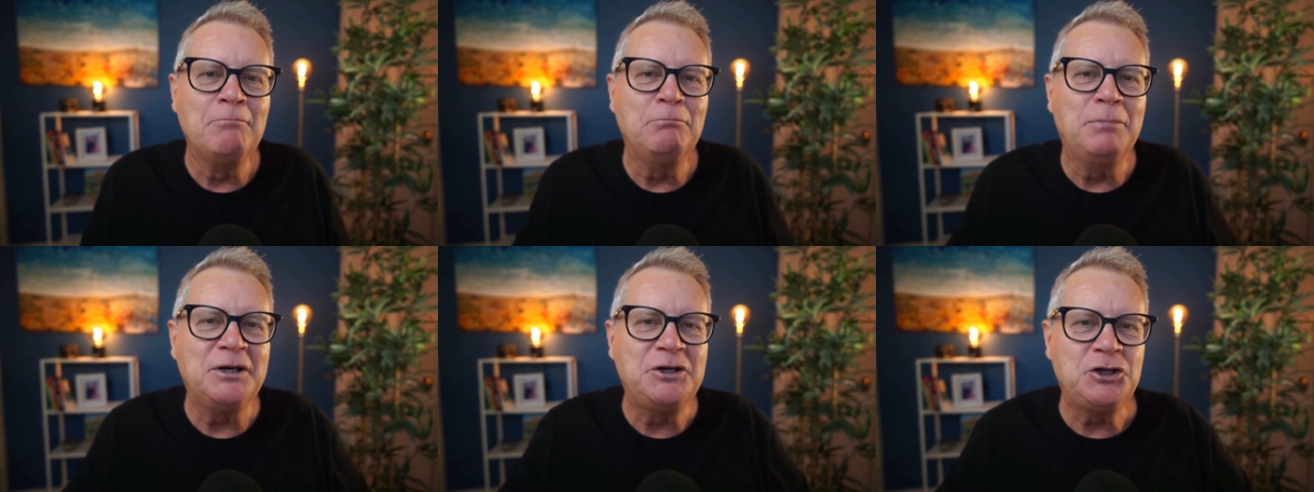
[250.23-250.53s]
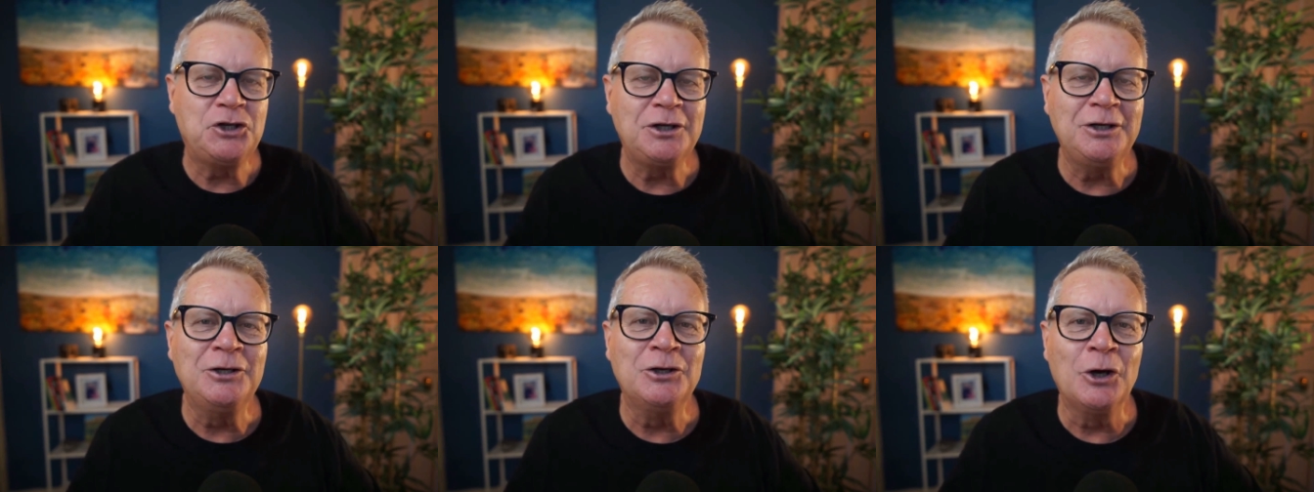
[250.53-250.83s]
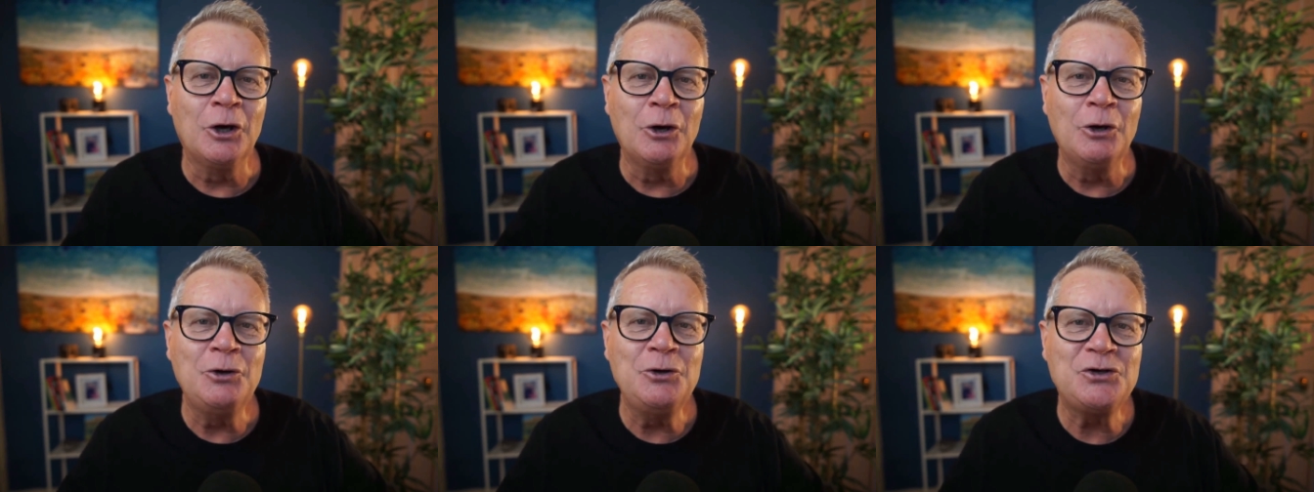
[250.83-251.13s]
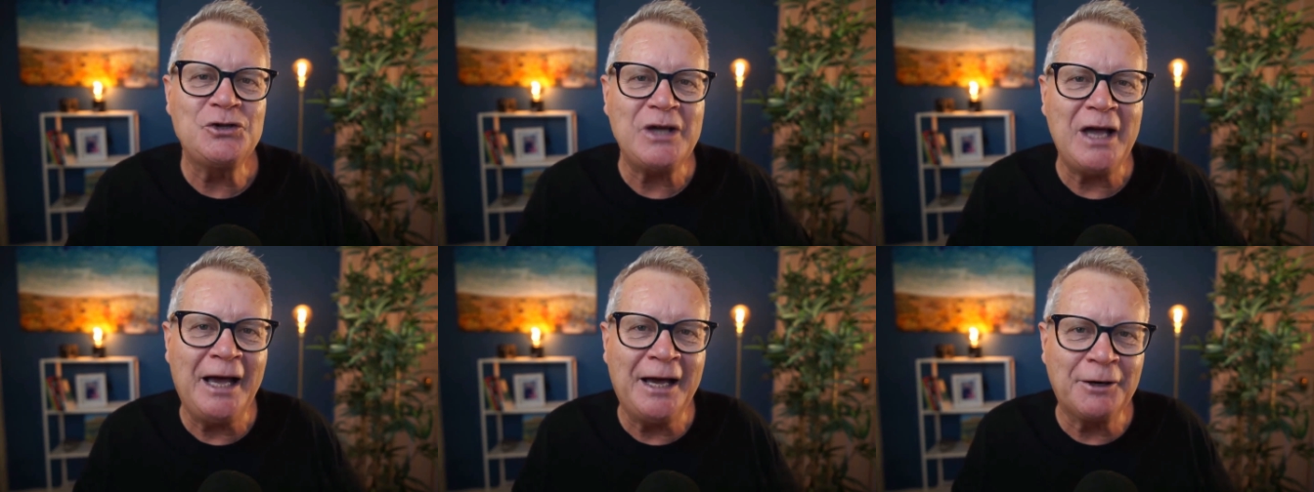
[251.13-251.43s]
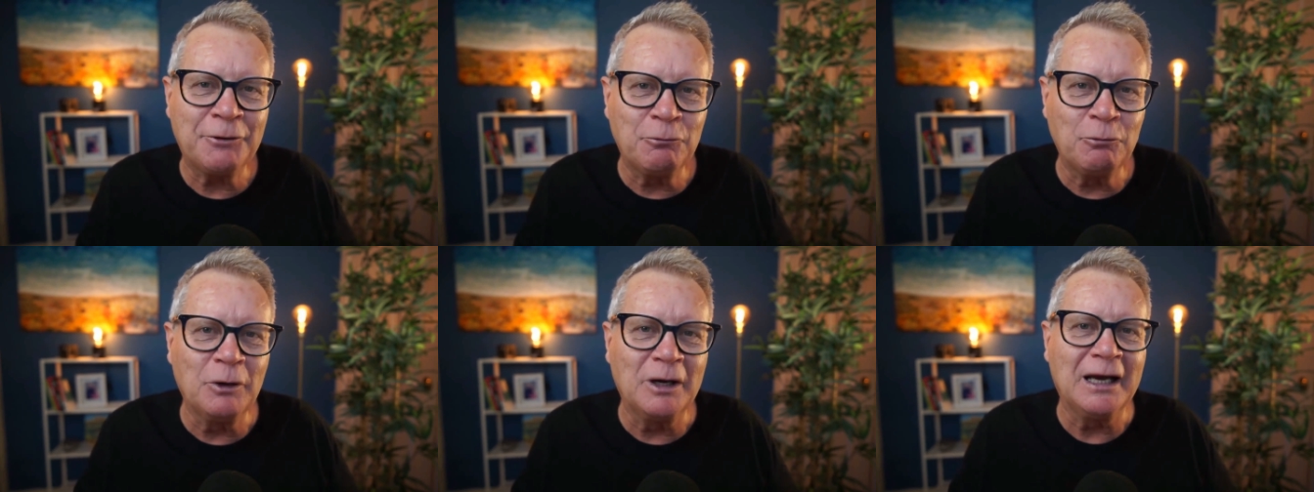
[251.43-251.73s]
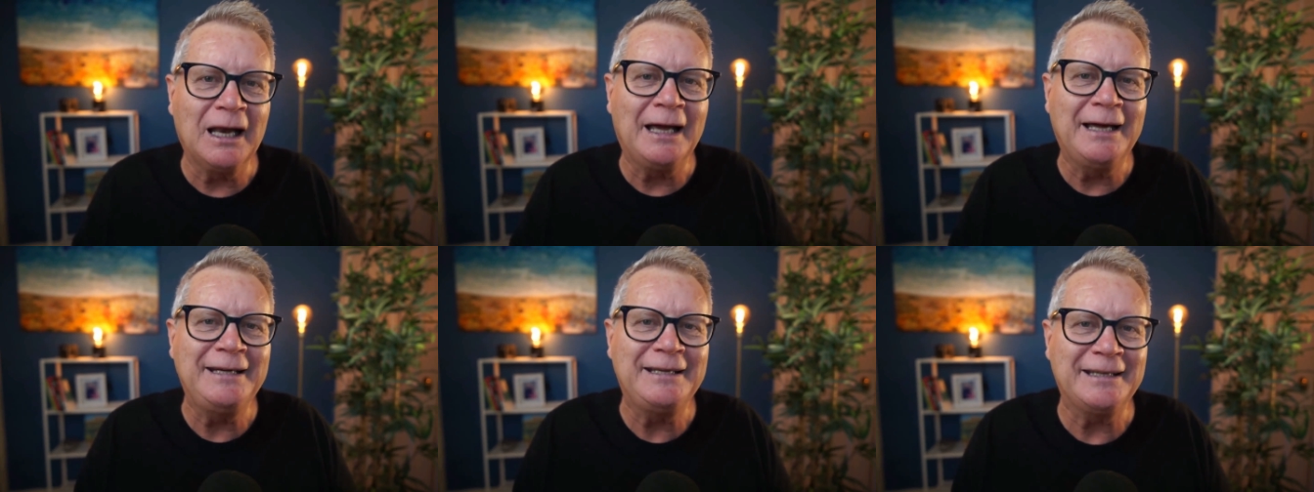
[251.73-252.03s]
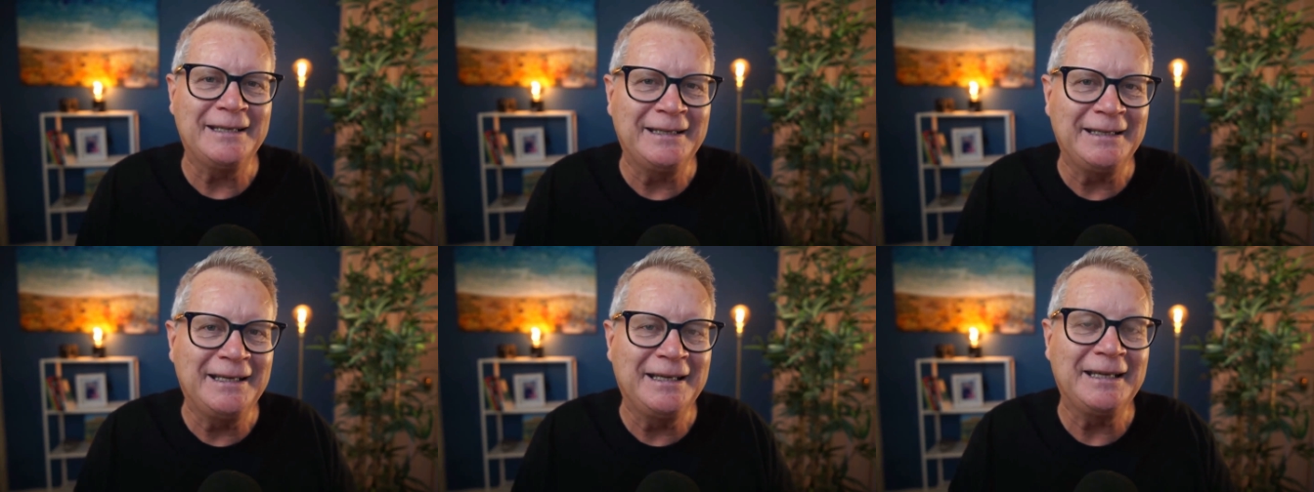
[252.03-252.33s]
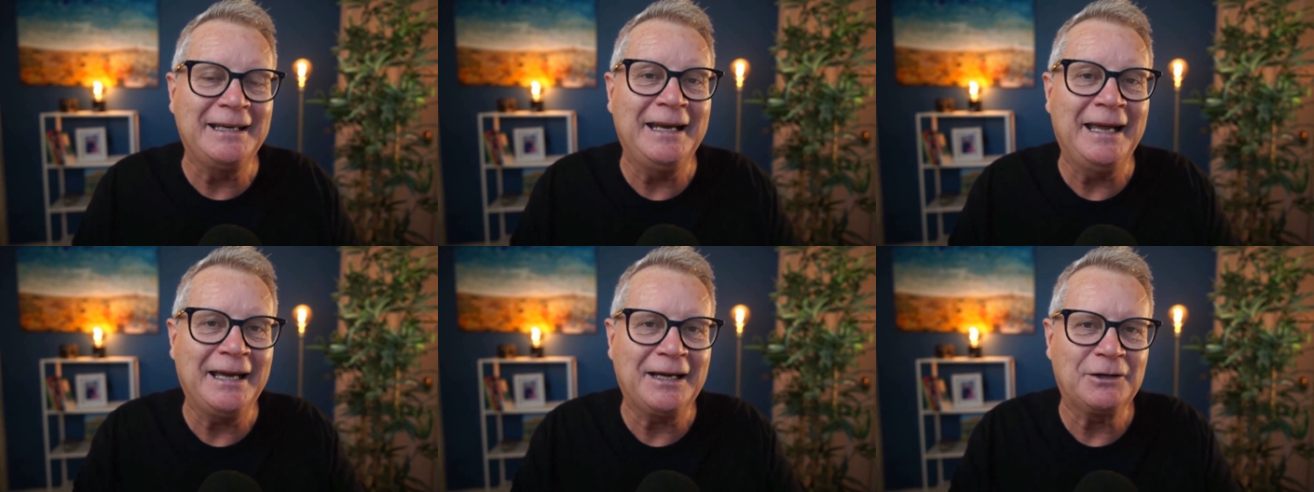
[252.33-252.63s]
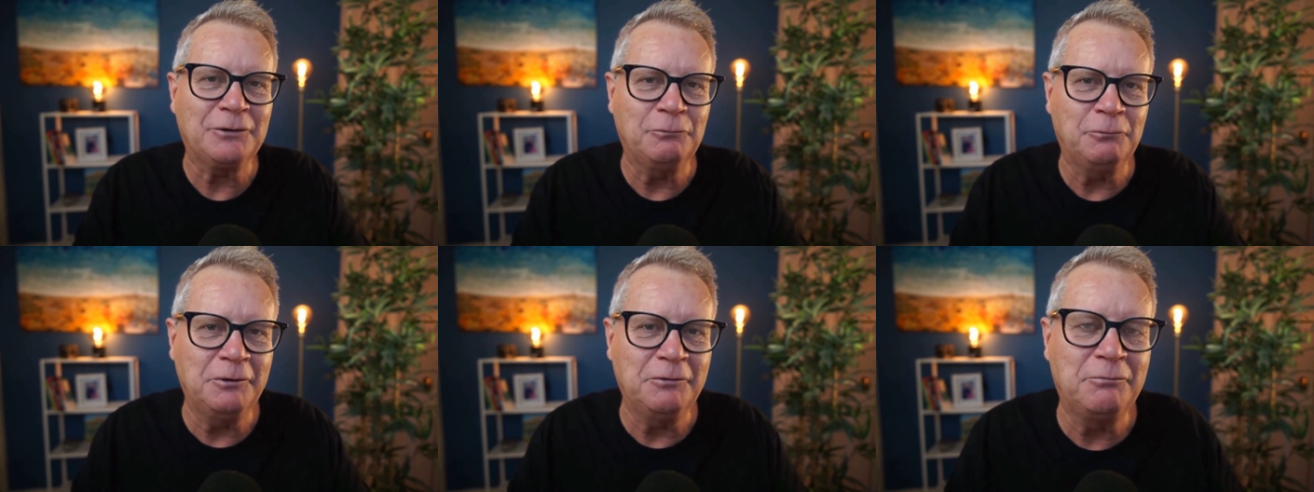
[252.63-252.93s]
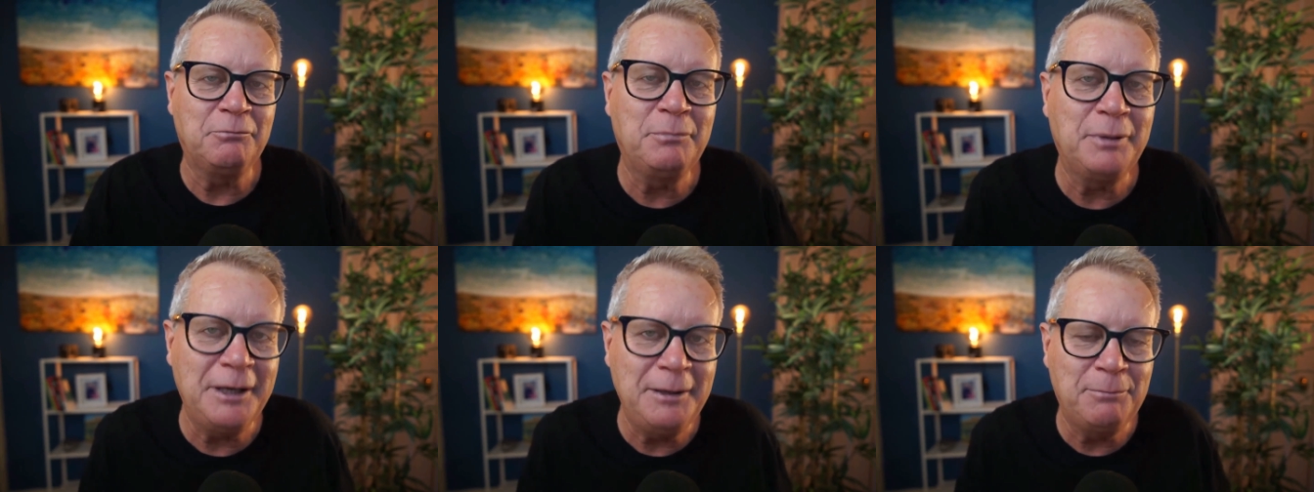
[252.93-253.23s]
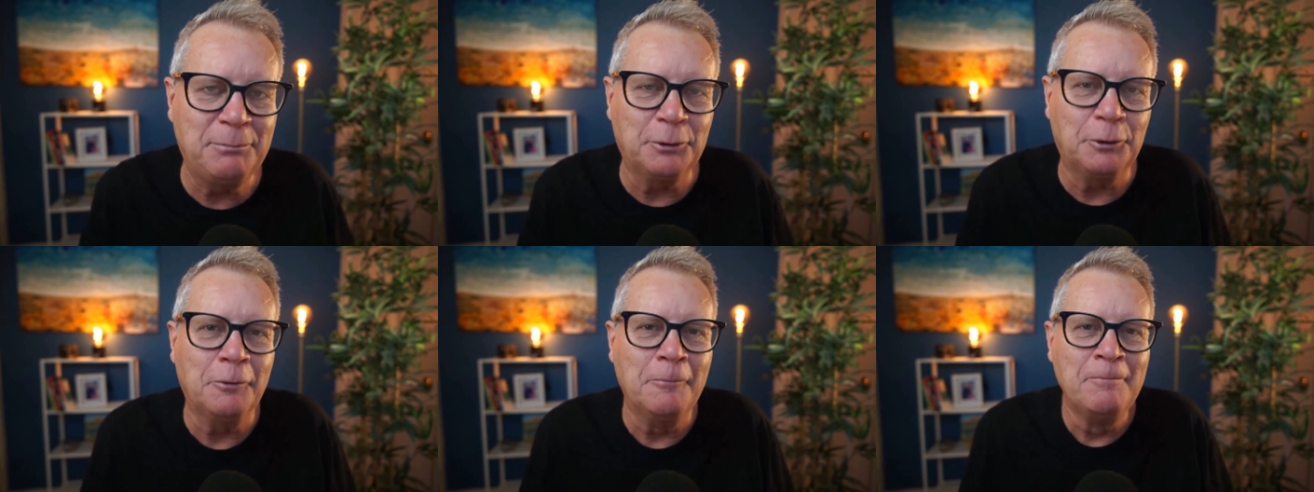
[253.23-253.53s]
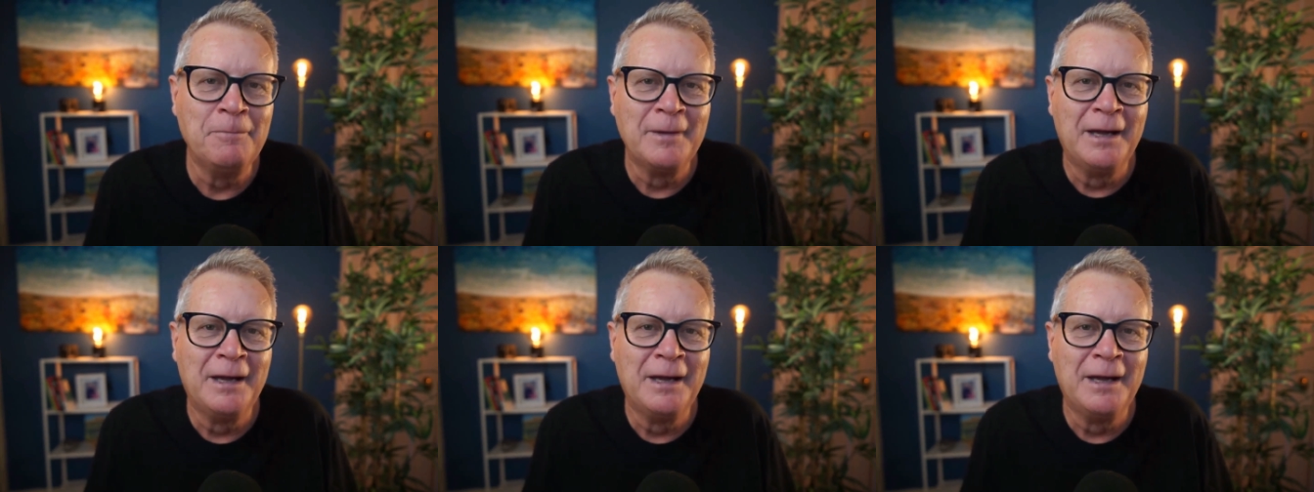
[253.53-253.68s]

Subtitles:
but she knows how to relate and connect with people.